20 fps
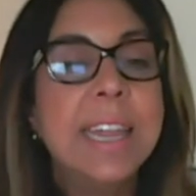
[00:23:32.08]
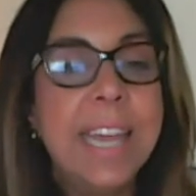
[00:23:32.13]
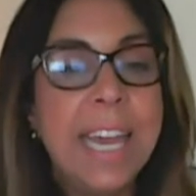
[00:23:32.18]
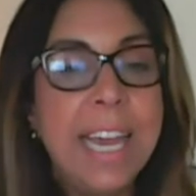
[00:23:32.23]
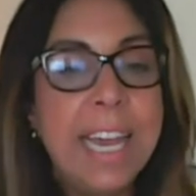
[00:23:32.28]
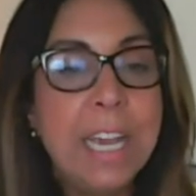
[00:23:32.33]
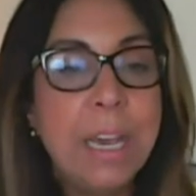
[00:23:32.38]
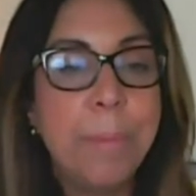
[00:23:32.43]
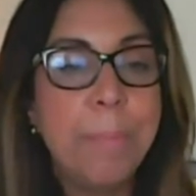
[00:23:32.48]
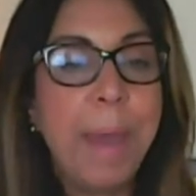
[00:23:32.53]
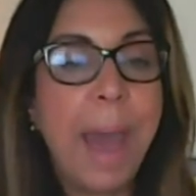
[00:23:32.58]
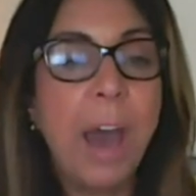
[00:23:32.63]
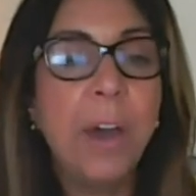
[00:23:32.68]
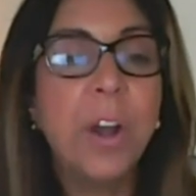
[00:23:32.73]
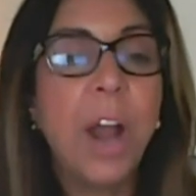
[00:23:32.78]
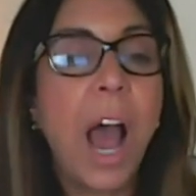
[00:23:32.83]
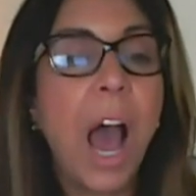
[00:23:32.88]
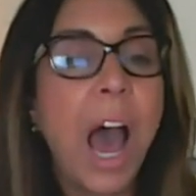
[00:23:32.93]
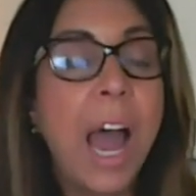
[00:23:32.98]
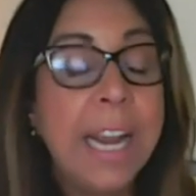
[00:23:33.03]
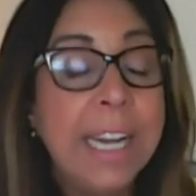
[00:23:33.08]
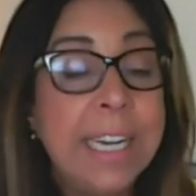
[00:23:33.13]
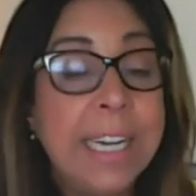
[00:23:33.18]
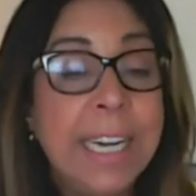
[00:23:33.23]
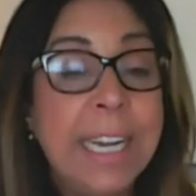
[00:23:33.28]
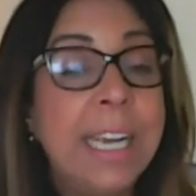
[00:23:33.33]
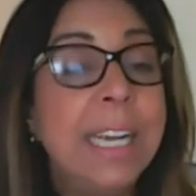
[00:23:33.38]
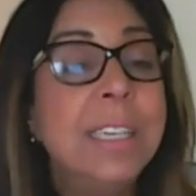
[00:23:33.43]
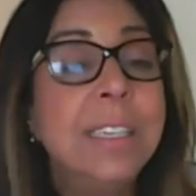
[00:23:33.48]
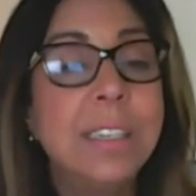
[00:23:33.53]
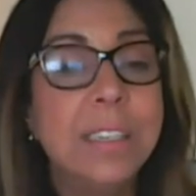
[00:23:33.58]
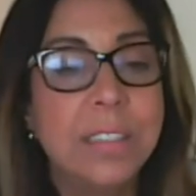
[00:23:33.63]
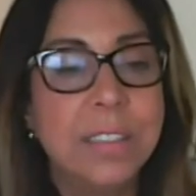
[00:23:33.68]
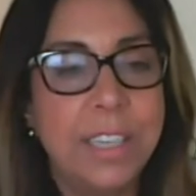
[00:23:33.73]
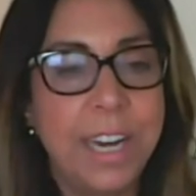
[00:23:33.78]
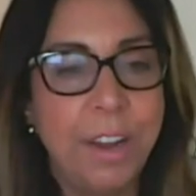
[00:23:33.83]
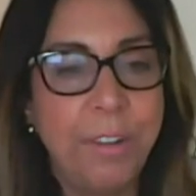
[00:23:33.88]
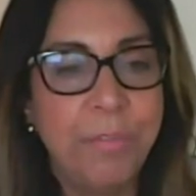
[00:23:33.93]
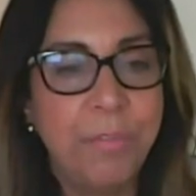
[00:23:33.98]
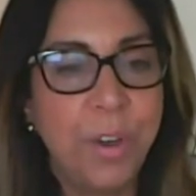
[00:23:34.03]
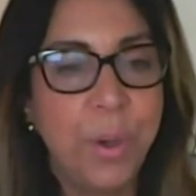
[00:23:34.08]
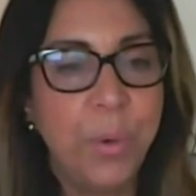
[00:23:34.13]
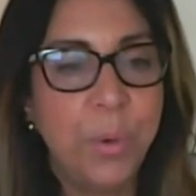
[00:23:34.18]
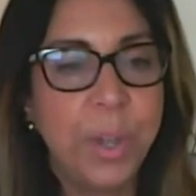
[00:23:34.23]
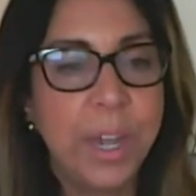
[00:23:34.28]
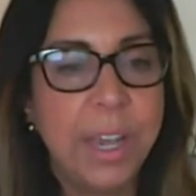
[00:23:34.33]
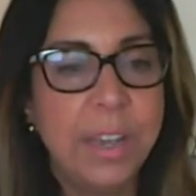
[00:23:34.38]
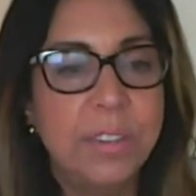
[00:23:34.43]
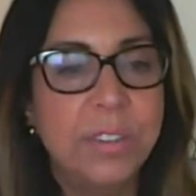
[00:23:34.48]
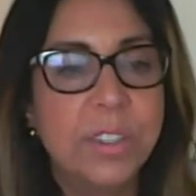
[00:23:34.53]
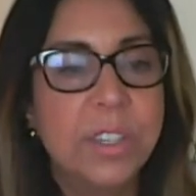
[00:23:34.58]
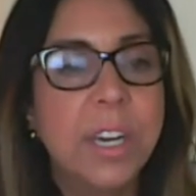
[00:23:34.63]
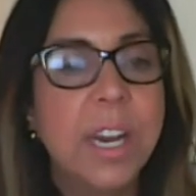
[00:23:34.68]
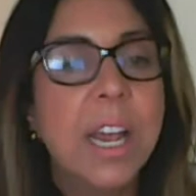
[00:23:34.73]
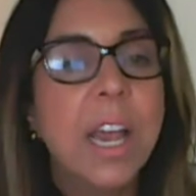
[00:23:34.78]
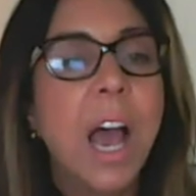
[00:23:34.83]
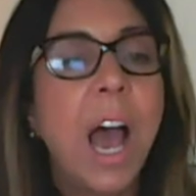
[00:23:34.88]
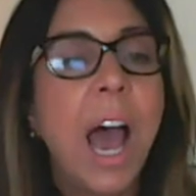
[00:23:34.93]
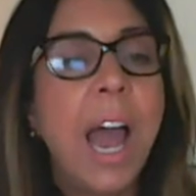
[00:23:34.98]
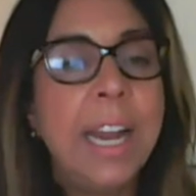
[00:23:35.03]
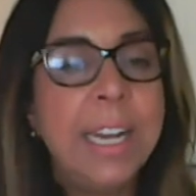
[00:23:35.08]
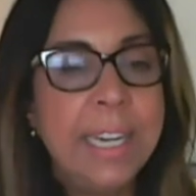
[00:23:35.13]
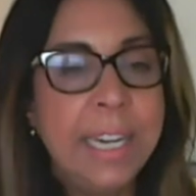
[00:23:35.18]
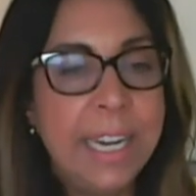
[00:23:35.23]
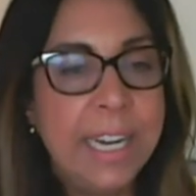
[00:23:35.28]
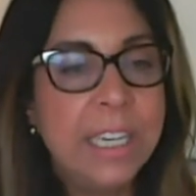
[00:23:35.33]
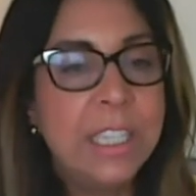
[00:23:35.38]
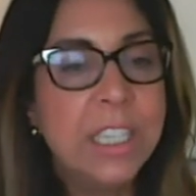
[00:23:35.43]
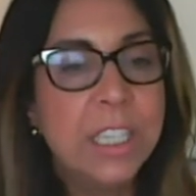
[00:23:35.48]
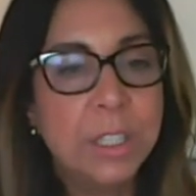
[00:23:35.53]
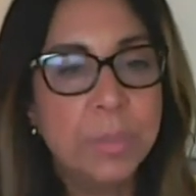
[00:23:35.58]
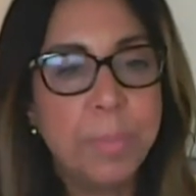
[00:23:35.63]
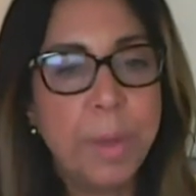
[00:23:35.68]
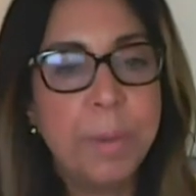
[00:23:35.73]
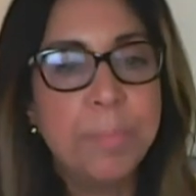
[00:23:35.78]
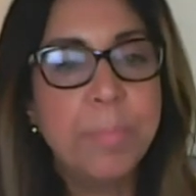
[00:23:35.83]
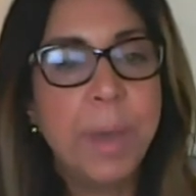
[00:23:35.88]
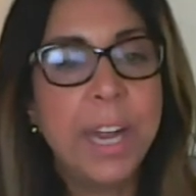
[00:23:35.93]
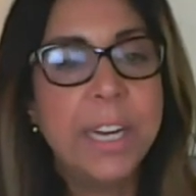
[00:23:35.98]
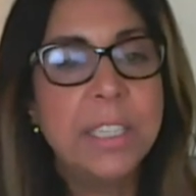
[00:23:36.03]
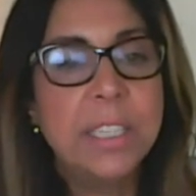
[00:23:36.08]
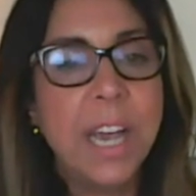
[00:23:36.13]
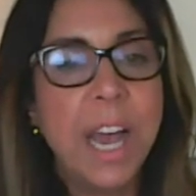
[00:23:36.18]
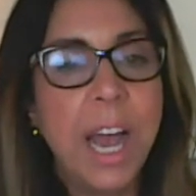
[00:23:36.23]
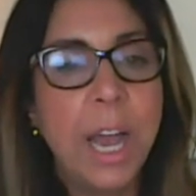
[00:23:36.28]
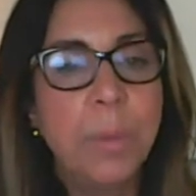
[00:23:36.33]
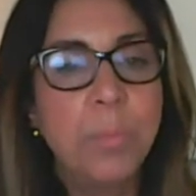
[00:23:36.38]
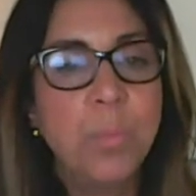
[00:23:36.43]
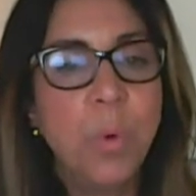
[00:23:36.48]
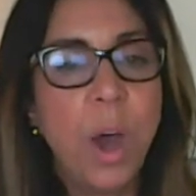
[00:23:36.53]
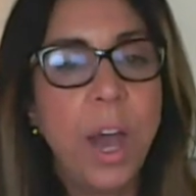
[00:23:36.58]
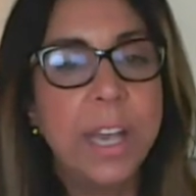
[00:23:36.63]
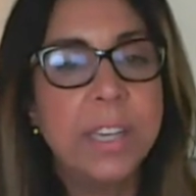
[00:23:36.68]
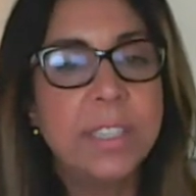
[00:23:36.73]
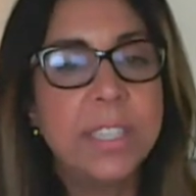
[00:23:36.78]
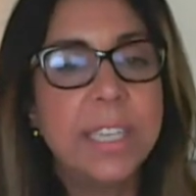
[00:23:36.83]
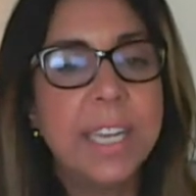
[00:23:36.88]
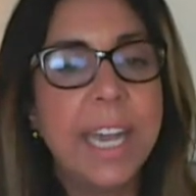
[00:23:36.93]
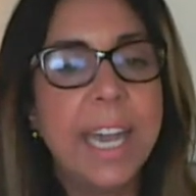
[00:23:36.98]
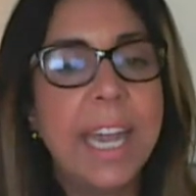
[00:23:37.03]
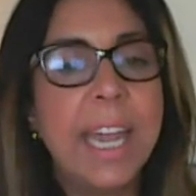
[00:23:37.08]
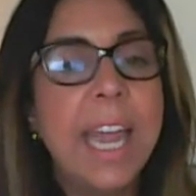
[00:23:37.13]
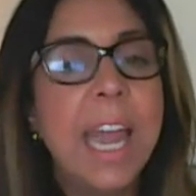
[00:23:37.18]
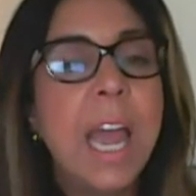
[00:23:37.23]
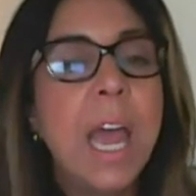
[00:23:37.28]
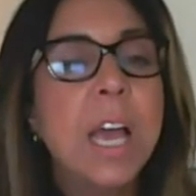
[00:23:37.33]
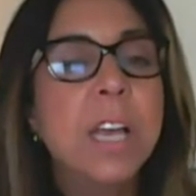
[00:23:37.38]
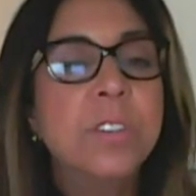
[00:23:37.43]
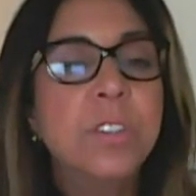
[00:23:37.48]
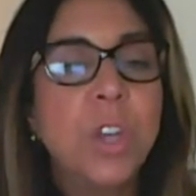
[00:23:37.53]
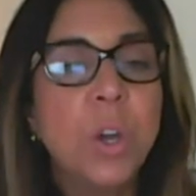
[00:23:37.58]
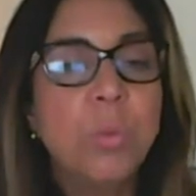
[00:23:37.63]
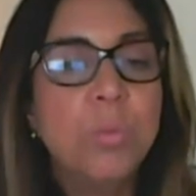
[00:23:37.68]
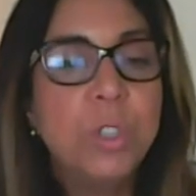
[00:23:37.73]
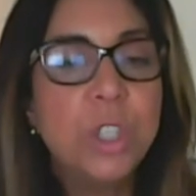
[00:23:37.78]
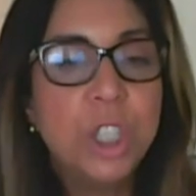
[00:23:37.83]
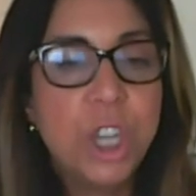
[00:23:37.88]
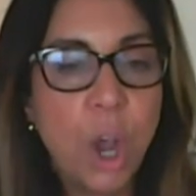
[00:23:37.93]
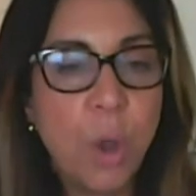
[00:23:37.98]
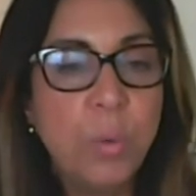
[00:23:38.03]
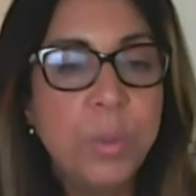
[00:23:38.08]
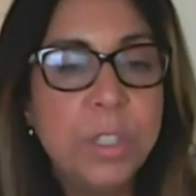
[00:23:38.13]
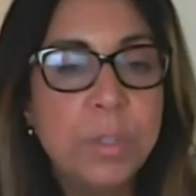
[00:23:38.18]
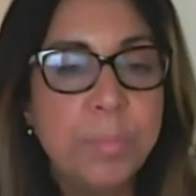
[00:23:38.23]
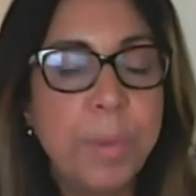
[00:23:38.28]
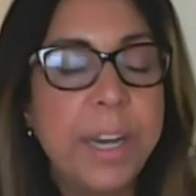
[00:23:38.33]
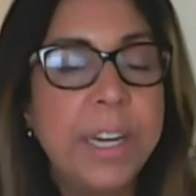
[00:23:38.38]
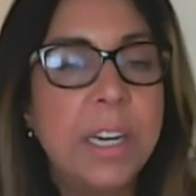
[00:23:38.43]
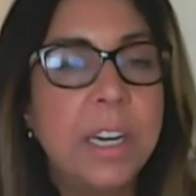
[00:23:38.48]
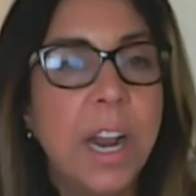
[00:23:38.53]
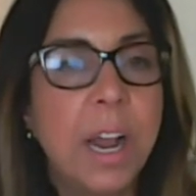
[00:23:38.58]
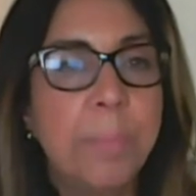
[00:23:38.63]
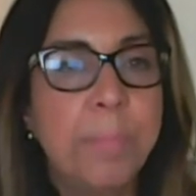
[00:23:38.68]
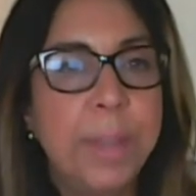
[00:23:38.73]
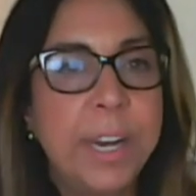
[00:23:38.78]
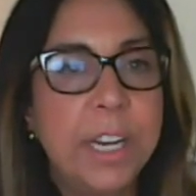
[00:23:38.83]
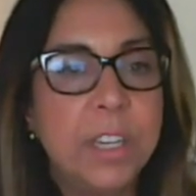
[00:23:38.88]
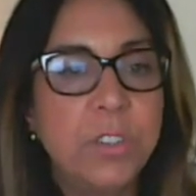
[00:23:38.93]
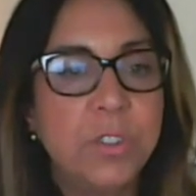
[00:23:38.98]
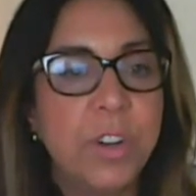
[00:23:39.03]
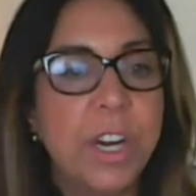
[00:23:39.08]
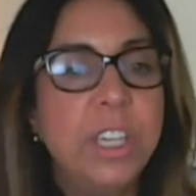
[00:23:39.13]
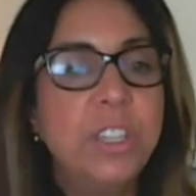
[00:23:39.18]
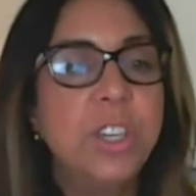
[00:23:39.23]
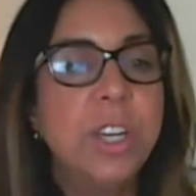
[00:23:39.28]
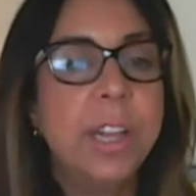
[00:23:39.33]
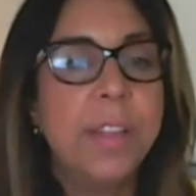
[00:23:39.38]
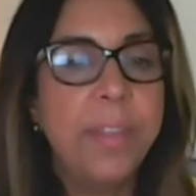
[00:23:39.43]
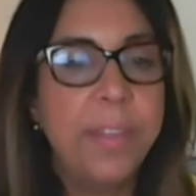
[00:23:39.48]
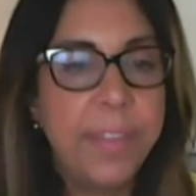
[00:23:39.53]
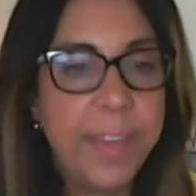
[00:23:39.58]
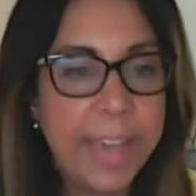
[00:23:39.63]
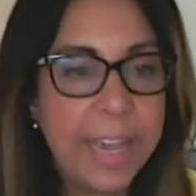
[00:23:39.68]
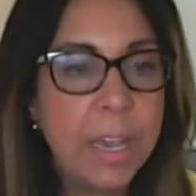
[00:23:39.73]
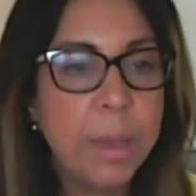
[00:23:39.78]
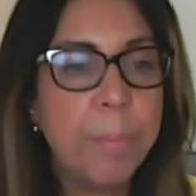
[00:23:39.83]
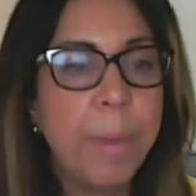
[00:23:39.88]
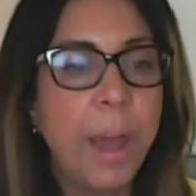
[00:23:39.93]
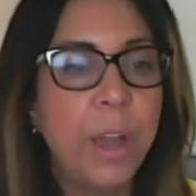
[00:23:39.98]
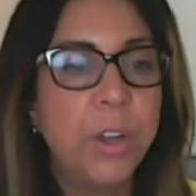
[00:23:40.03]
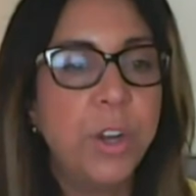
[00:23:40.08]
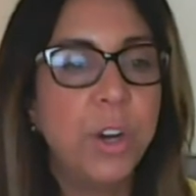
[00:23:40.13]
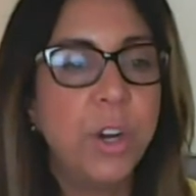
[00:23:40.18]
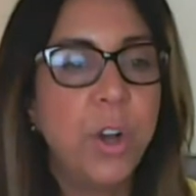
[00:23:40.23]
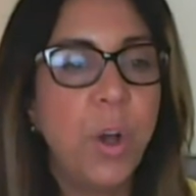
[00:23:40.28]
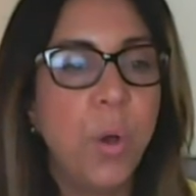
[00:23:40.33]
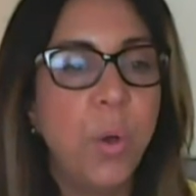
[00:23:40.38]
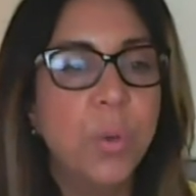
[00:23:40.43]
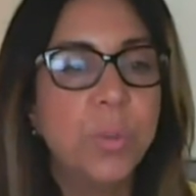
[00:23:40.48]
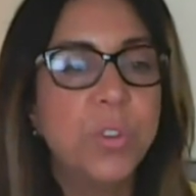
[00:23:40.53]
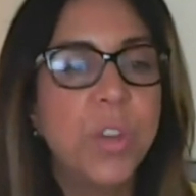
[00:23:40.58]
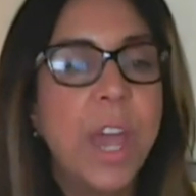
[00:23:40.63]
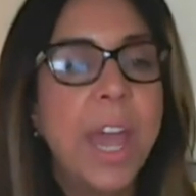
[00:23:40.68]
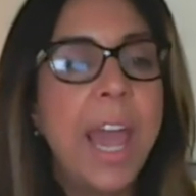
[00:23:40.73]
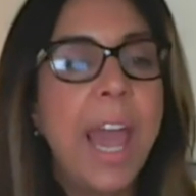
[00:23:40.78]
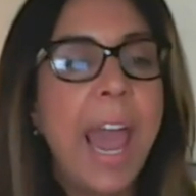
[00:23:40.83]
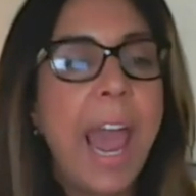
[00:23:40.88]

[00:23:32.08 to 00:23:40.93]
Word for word: think about i need to stay focused i need to spend my time wisely so don't spend it on administration think about your goals